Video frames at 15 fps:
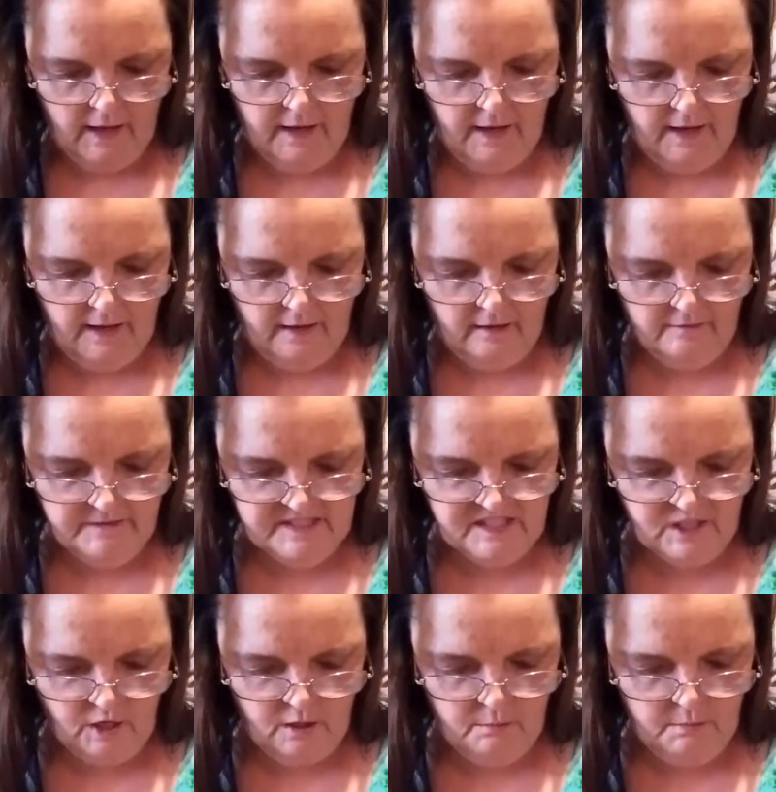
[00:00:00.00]
I have
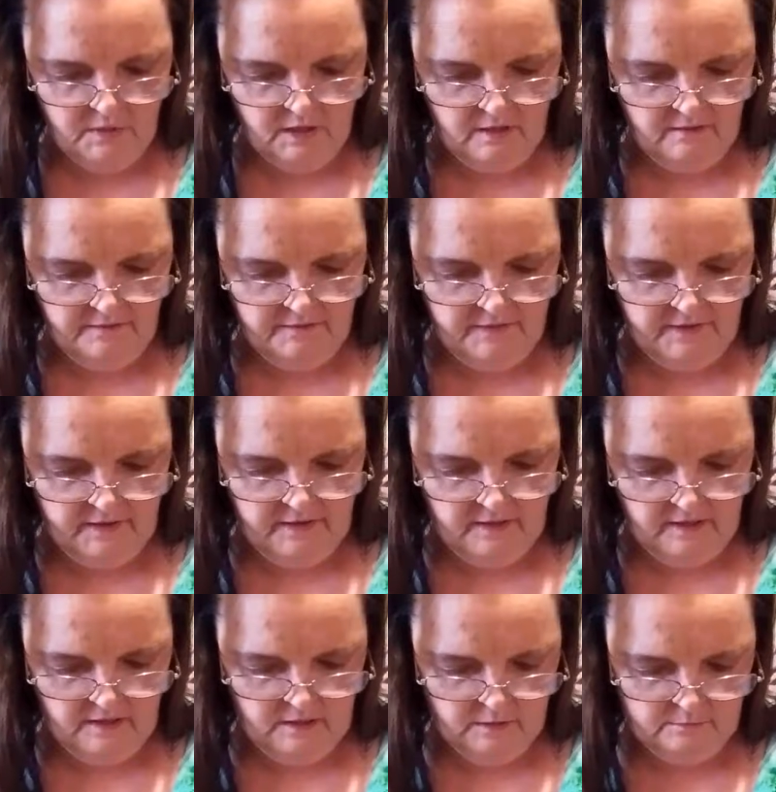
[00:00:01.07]
some of the
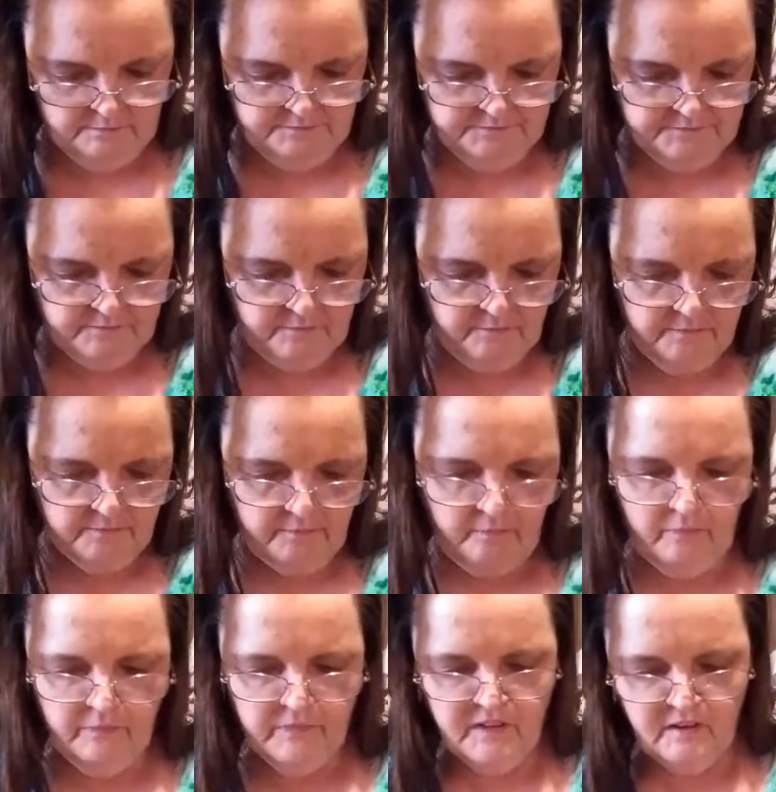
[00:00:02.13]
um,
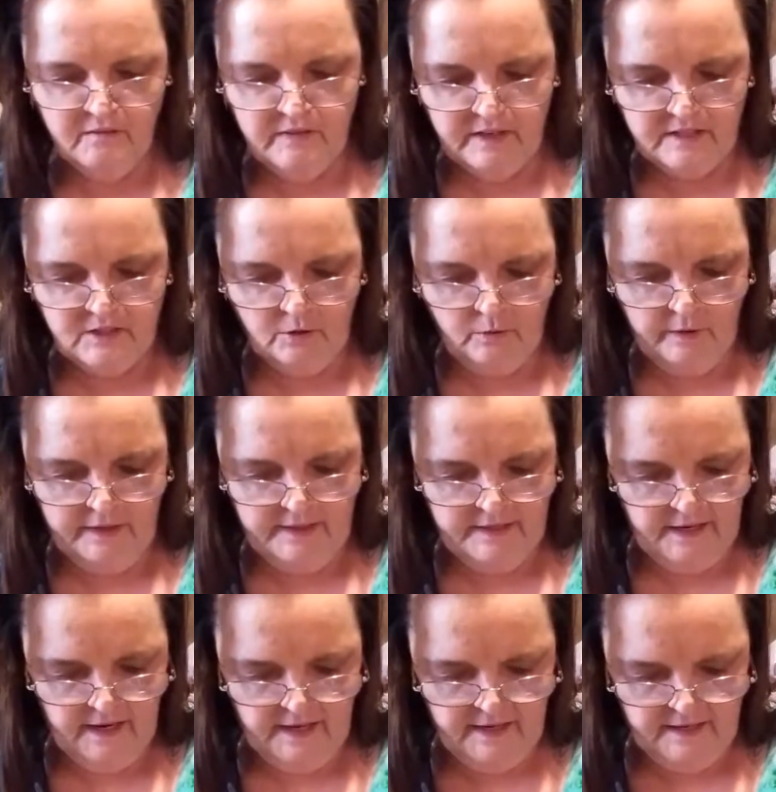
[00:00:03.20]

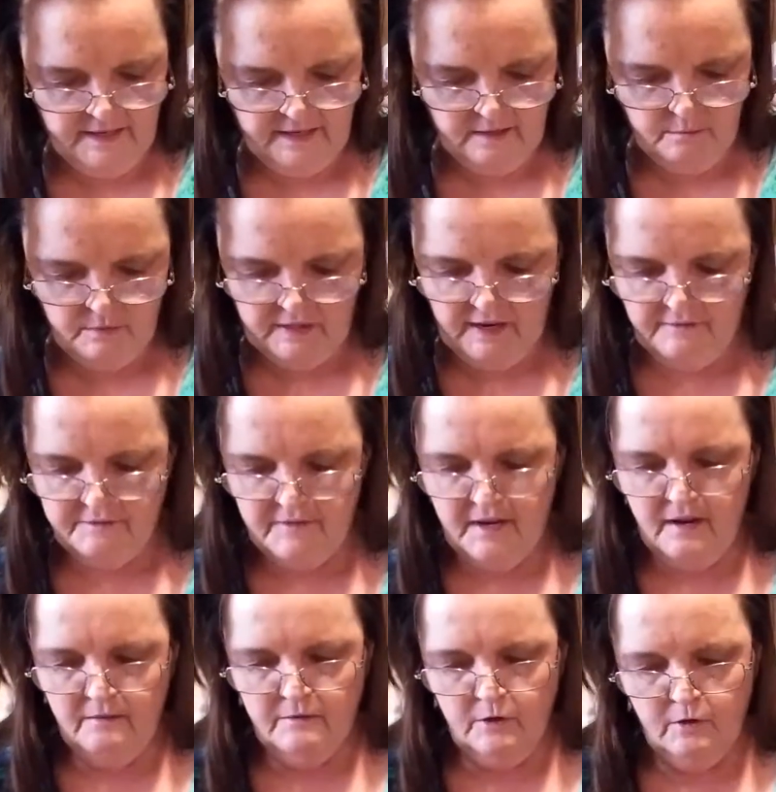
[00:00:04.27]
Victorian Lady, but I've
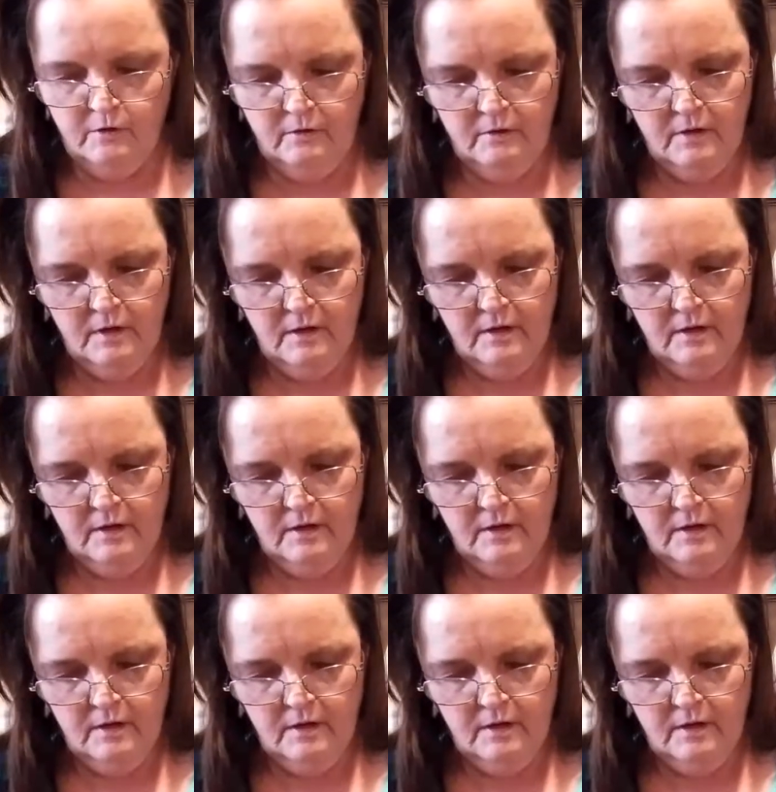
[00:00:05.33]
never